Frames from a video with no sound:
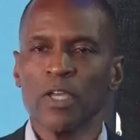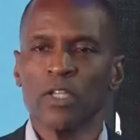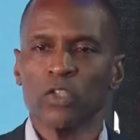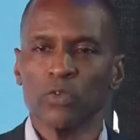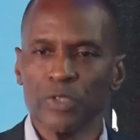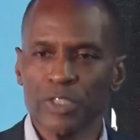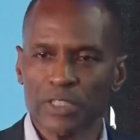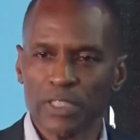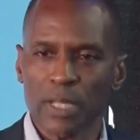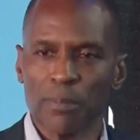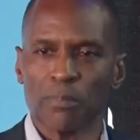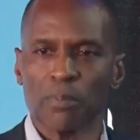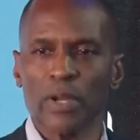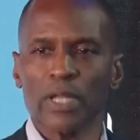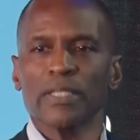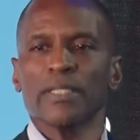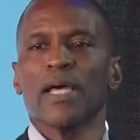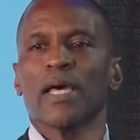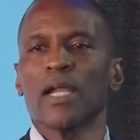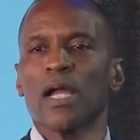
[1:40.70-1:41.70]
The reason I
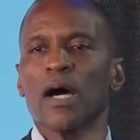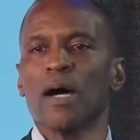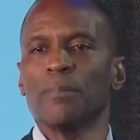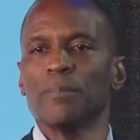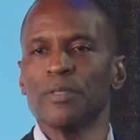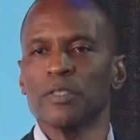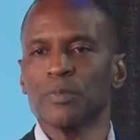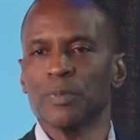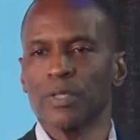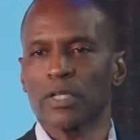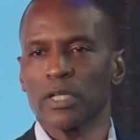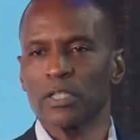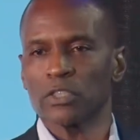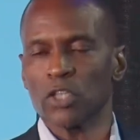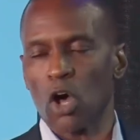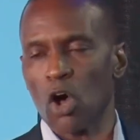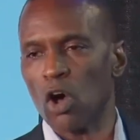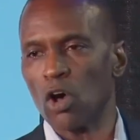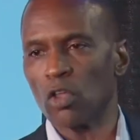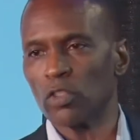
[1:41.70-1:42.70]
bring that up is
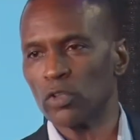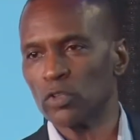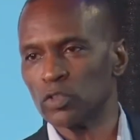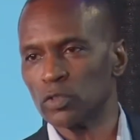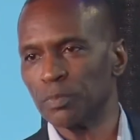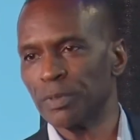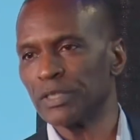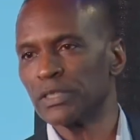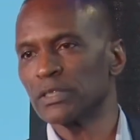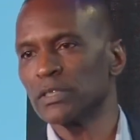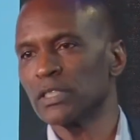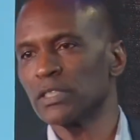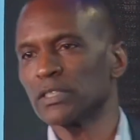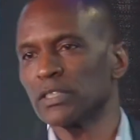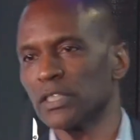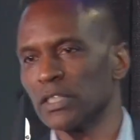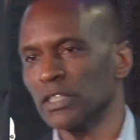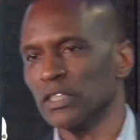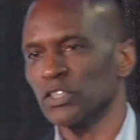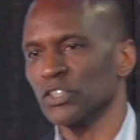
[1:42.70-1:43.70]
because all those
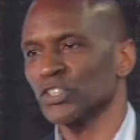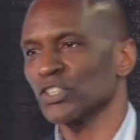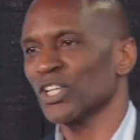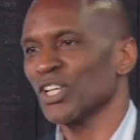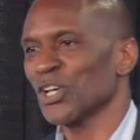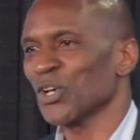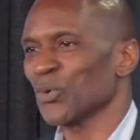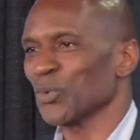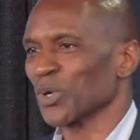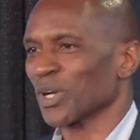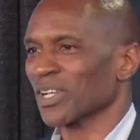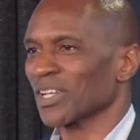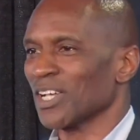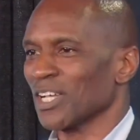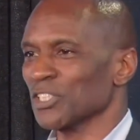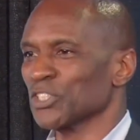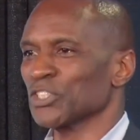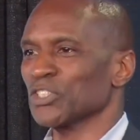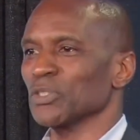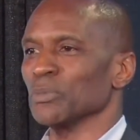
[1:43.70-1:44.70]
businesses were
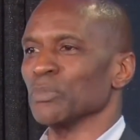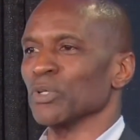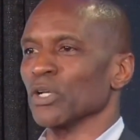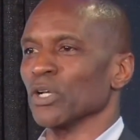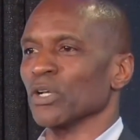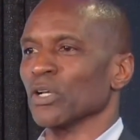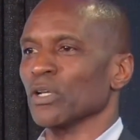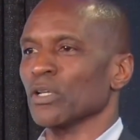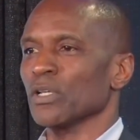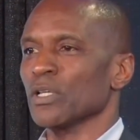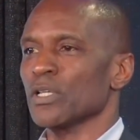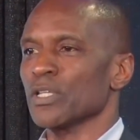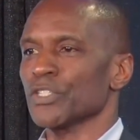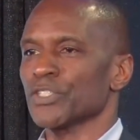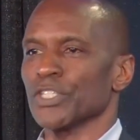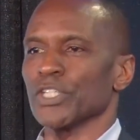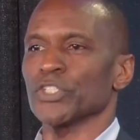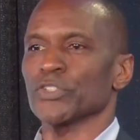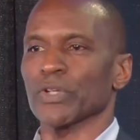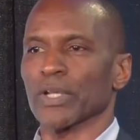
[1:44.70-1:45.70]

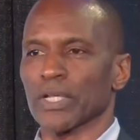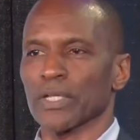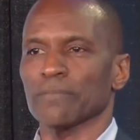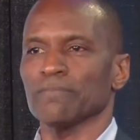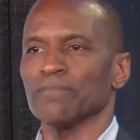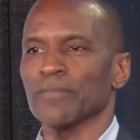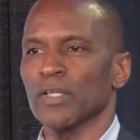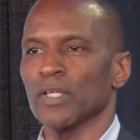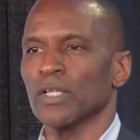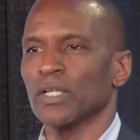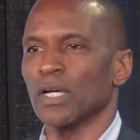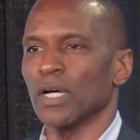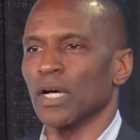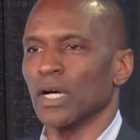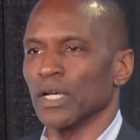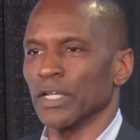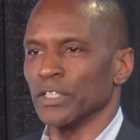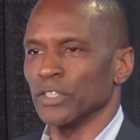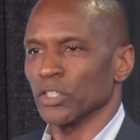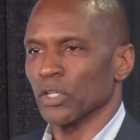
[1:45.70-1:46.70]
customer-centric
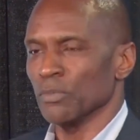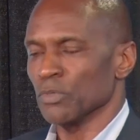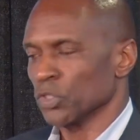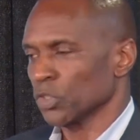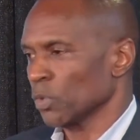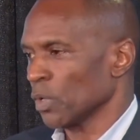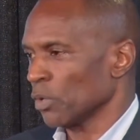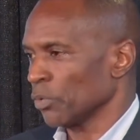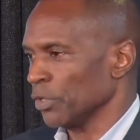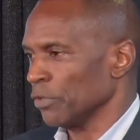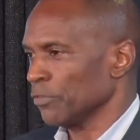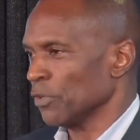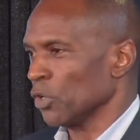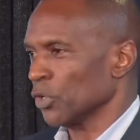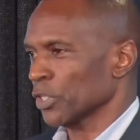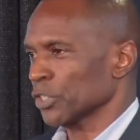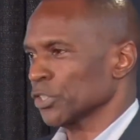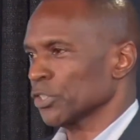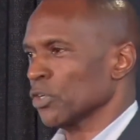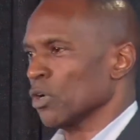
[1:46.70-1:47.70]
in terms of what we
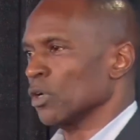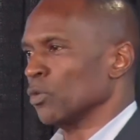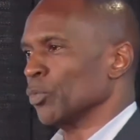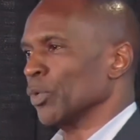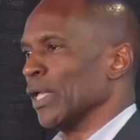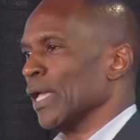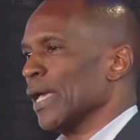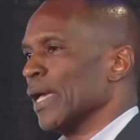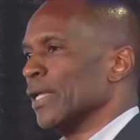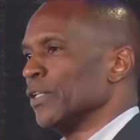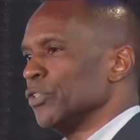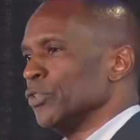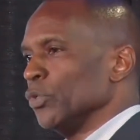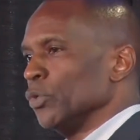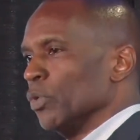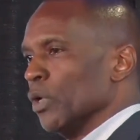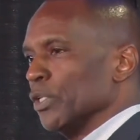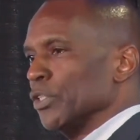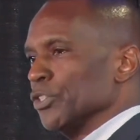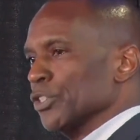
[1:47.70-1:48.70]
focused on. We had
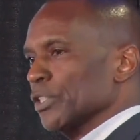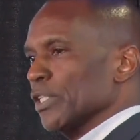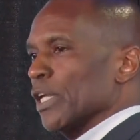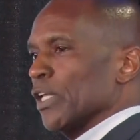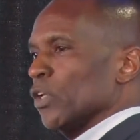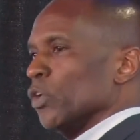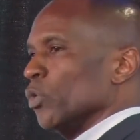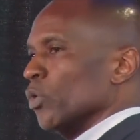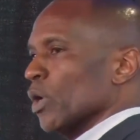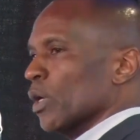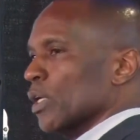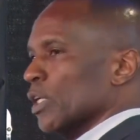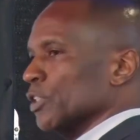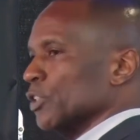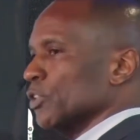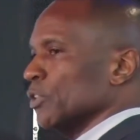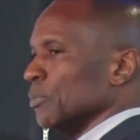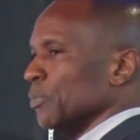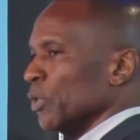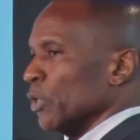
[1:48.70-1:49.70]
to understand who our
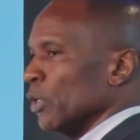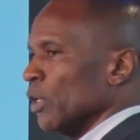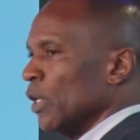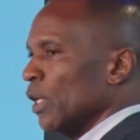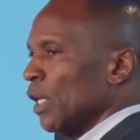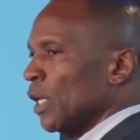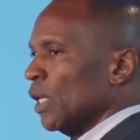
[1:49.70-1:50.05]
customer